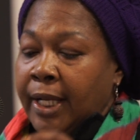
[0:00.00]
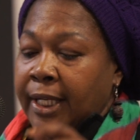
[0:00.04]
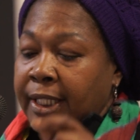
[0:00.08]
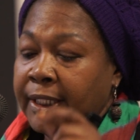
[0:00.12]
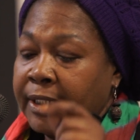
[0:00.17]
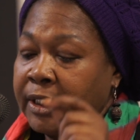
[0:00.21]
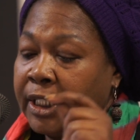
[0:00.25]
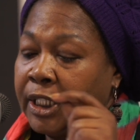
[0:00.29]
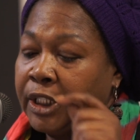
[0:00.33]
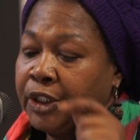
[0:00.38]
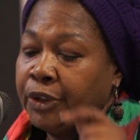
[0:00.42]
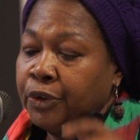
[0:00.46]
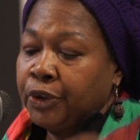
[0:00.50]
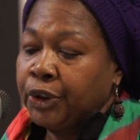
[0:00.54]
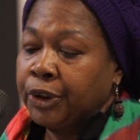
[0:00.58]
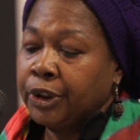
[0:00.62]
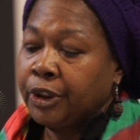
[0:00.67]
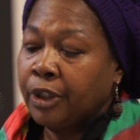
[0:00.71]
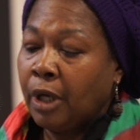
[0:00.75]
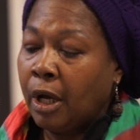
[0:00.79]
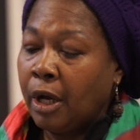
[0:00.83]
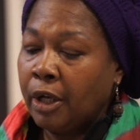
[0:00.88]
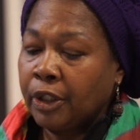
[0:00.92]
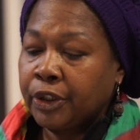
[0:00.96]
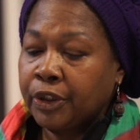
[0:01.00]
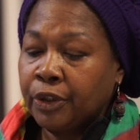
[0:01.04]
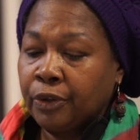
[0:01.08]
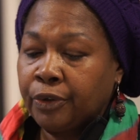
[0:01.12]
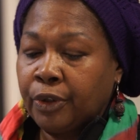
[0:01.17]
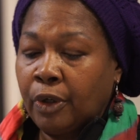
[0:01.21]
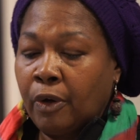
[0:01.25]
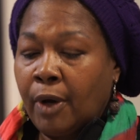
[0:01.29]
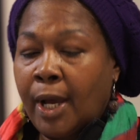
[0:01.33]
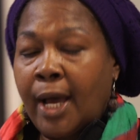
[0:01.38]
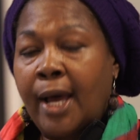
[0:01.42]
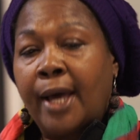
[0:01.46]
He said you should also
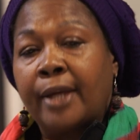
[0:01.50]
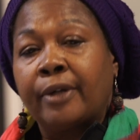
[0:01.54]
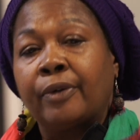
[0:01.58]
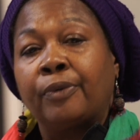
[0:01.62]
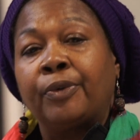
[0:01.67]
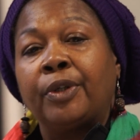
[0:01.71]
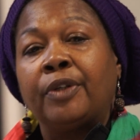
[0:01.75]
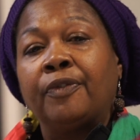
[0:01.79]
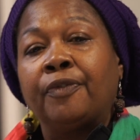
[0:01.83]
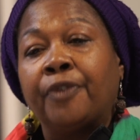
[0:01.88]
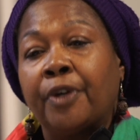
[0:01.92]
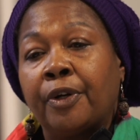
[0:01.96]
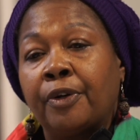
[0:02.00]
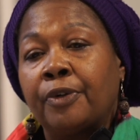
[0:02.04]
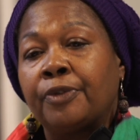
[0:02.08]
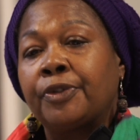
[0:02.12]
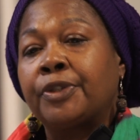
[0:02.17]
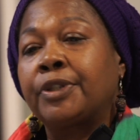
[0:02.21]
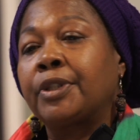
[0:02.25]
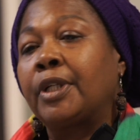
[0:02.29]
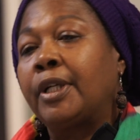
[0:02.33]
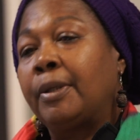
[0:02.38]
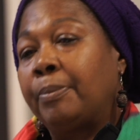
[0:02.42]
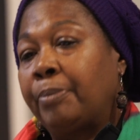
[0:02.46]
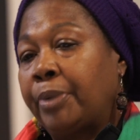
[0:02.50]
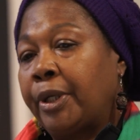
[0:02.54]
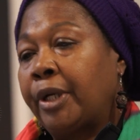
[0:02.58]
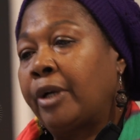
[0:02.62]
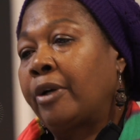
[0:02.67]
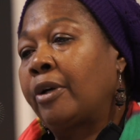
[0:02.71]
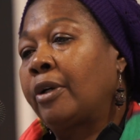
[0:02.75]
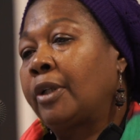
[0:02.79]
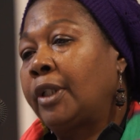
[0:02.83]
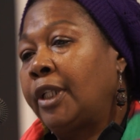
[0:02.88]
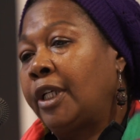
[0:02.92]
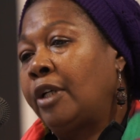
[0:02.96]
know how to reverse and
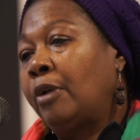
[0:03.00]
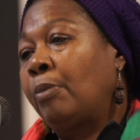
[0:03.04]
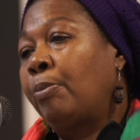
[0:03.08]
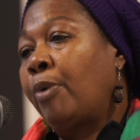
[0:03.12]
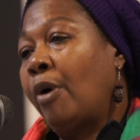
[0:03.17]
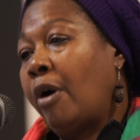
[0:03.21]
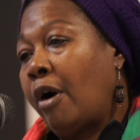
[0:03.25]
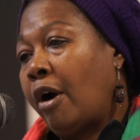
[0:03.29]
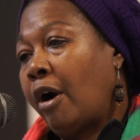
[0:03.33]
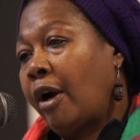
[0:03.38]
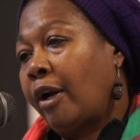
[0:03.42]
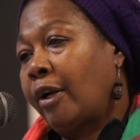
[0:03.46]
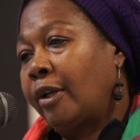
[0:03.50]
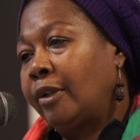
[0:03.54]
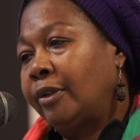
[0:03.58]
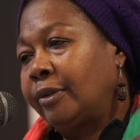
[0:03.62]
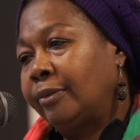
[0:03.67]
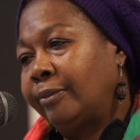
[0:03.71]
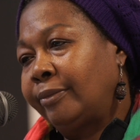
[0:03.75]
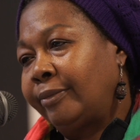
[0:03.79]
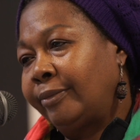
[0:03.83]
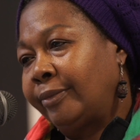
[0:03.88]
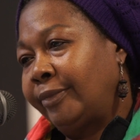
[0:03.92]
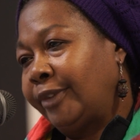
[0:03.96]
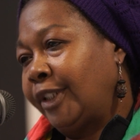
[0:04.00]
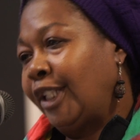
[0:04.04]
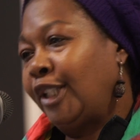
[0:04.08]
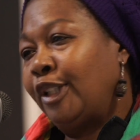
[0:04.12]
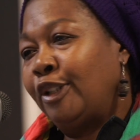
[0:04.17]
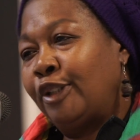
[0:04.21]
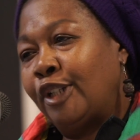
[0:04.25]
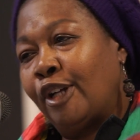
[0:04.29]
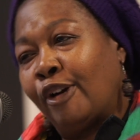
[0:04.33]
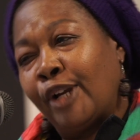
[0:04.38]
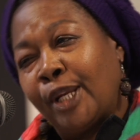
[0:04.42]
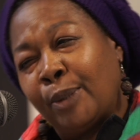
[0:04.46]
parallel park. Now
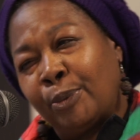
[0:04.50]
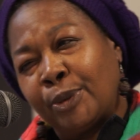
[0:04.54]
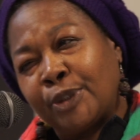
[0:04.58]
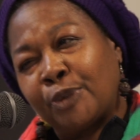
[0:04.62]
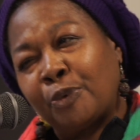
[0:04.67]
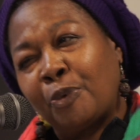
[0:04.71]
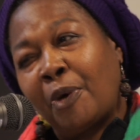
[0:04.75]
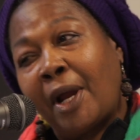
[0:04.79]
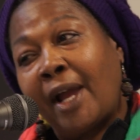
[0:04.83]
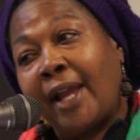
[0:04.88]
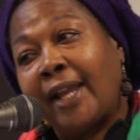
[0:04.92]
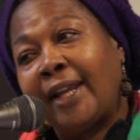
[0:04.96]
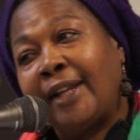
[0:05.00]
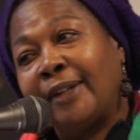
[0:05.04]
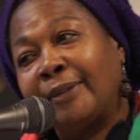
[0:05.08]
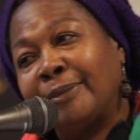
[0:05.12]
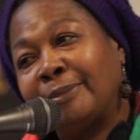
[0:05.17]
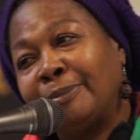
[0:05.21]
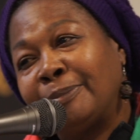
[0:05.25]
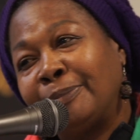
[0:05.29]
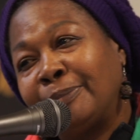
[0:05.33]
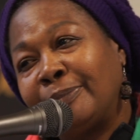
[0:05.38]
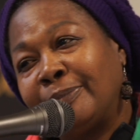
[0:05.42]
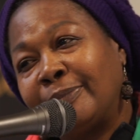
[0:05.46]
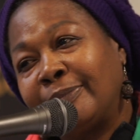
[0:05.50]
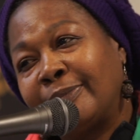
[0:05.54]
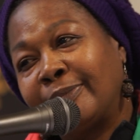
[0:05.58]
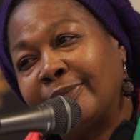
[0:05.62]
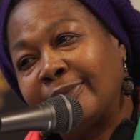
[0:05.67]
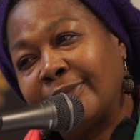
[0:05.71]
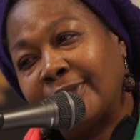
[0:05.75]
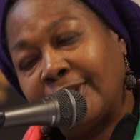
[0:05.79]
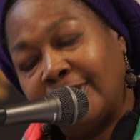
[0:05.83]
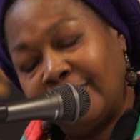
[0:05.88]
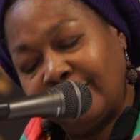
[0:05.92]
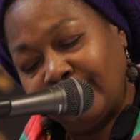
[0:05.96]
you know he was right.
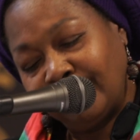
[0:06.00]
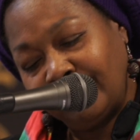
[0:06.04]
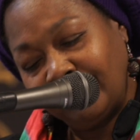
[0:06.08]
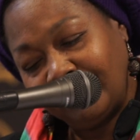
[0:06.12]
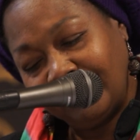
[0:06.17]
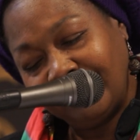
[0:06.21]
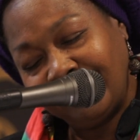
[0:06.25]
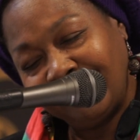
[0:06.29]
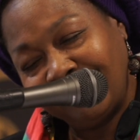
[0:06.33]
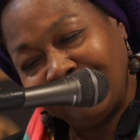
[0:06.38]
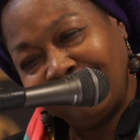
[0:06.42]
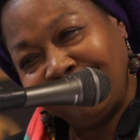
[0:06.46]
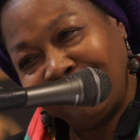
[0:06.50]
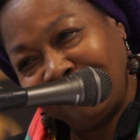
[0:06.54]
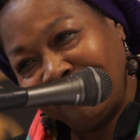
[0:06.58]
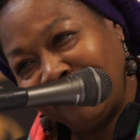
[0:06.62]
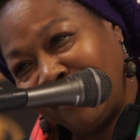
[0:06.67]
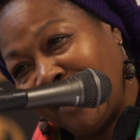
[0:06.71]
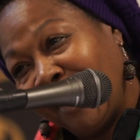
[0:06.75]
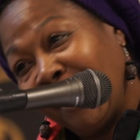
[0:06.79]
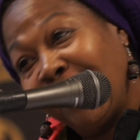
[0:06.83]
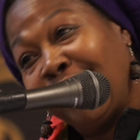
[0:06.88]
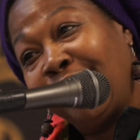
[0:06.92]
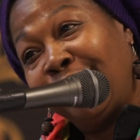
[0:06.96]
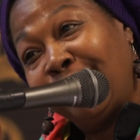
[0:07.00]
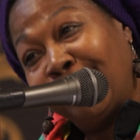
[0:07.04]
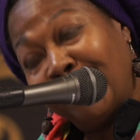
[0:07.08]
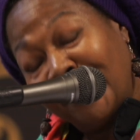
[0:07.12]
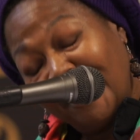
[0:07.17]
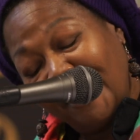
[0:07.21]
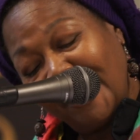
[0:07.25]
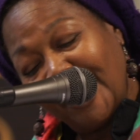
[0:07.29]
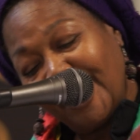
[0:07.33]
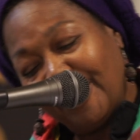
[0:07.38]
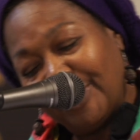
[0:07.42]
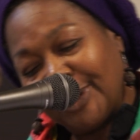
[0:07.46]
You
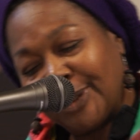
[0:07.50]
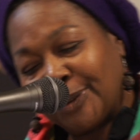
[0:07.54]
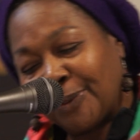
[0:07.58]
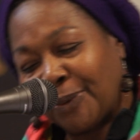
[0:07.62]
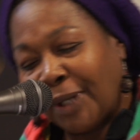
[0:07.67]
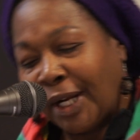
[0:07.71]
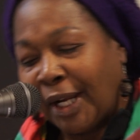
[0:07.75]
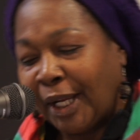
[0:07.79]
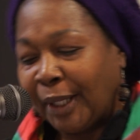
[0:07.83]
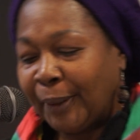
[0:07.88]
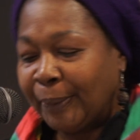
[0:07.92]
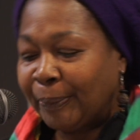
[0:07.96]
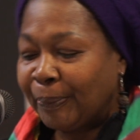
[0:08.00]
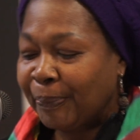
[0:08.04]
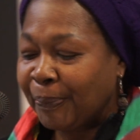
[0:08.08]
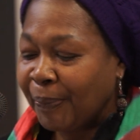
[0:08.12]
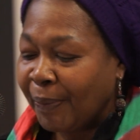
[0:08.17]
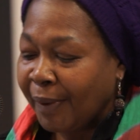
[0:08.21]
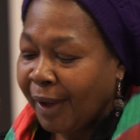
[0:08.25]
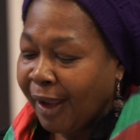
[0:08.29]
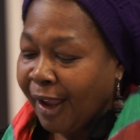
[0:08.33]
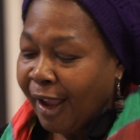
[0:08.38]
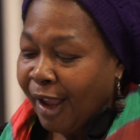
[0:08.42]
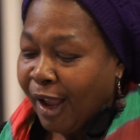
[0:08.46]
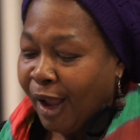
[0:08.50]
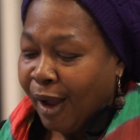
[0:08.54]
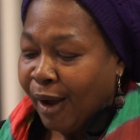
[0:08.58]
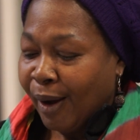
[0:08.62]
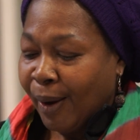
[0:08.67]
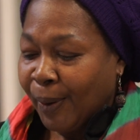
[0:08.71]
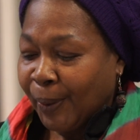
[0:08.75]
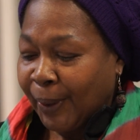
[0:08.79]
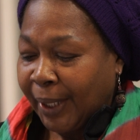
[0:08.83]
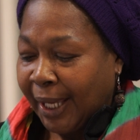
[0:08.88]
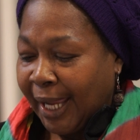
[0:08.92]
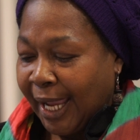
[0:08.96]
know he was right.
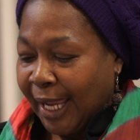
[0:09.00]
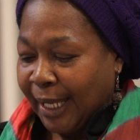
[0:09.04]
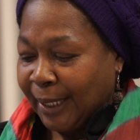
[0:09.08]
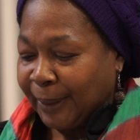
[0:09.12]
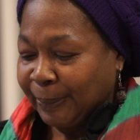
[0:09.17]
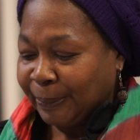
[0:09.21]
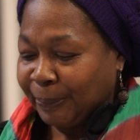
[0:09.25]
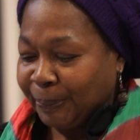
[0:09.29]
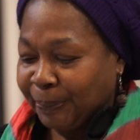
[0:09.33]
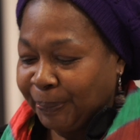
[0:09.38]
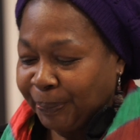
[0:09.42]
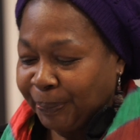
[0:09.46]
Okay.